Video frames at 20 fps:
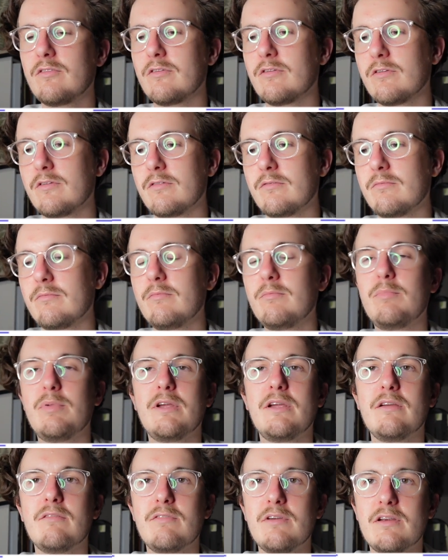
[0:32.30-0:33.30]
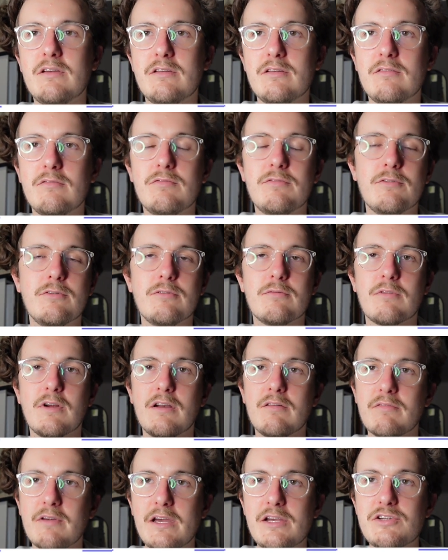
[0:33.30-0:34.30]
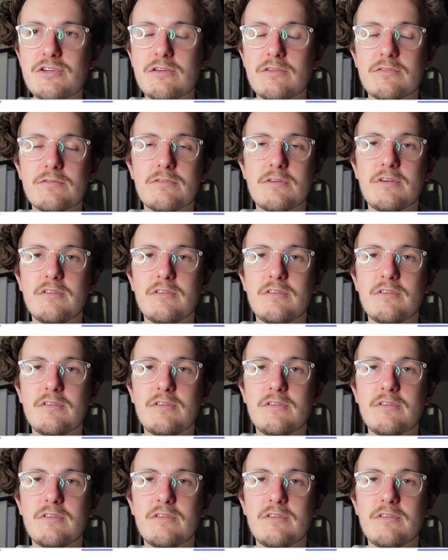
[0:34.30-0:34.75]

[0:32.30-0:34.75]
on being evicted for renovations, for